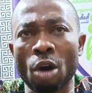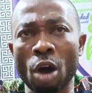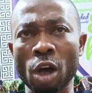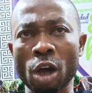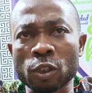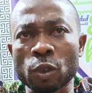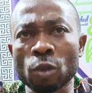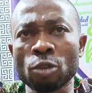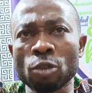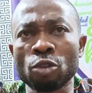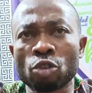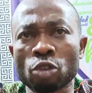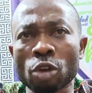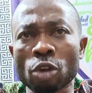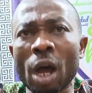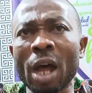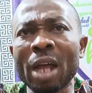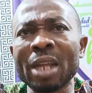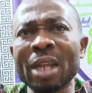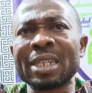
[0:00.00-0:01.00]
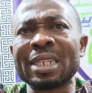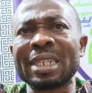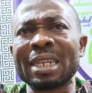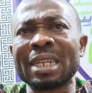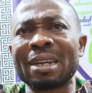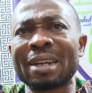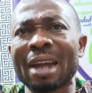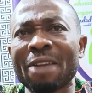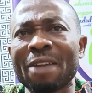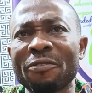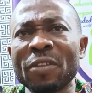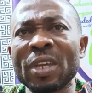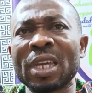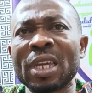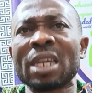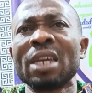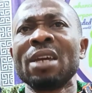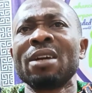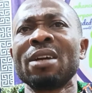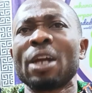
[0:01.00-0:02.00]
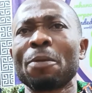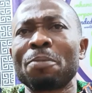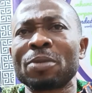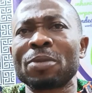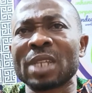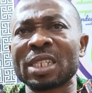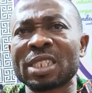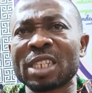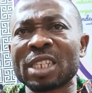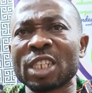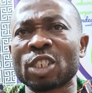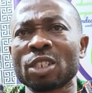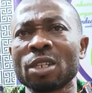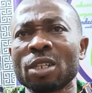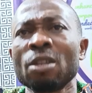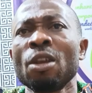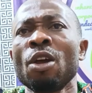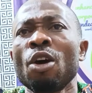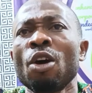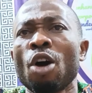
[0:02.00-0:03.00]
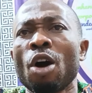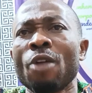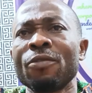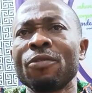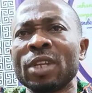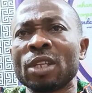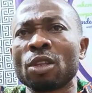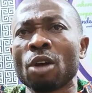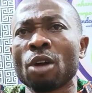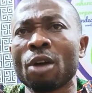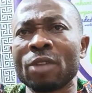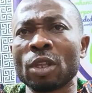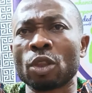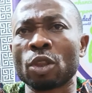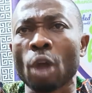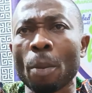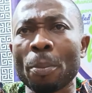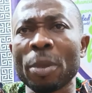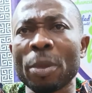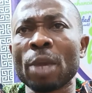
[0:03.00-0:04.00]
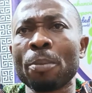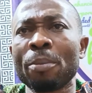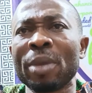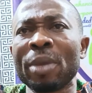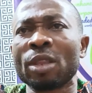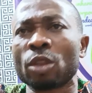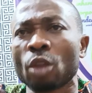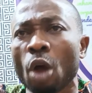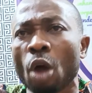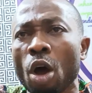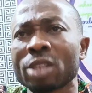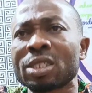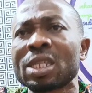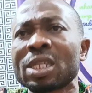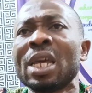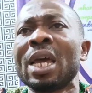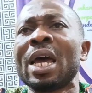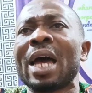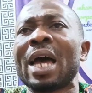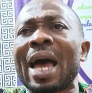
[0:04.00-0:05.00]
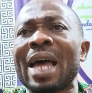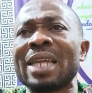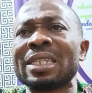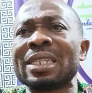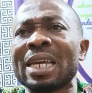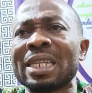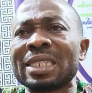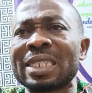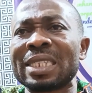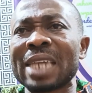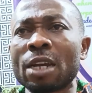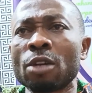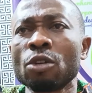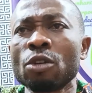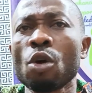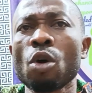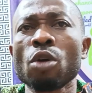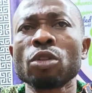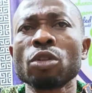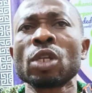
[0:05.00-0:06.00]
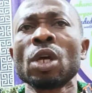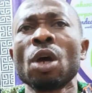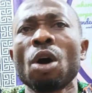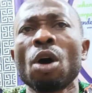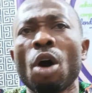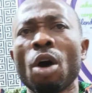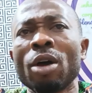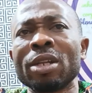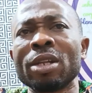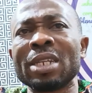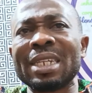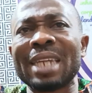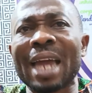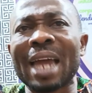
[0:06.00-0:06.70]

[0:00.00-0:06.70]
Also, draw the graphic representation of the topic being taught, and take note on the